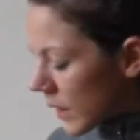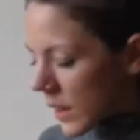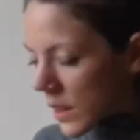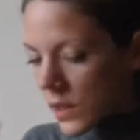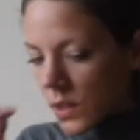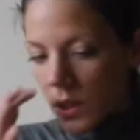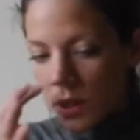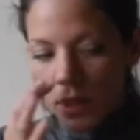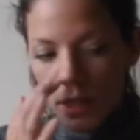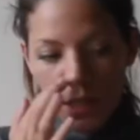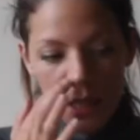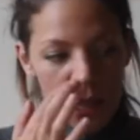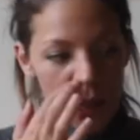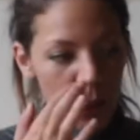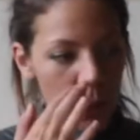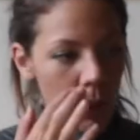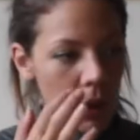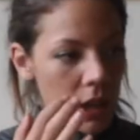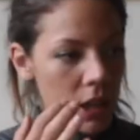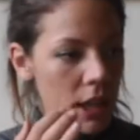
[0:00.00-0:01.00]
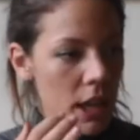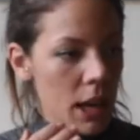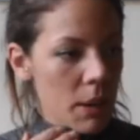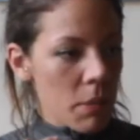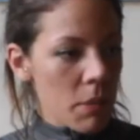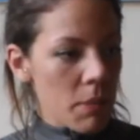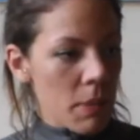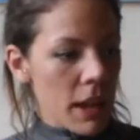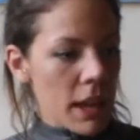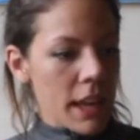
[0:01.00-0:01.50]
so let's see, 1
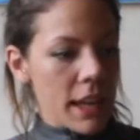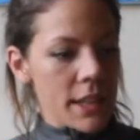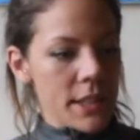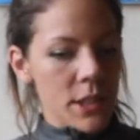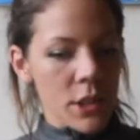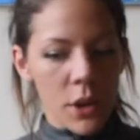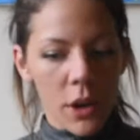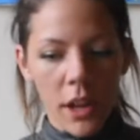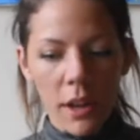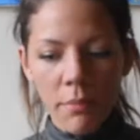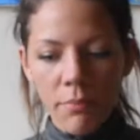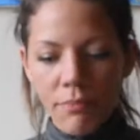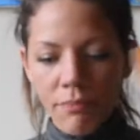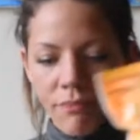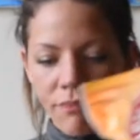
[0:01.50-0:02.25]
cup of baking soda.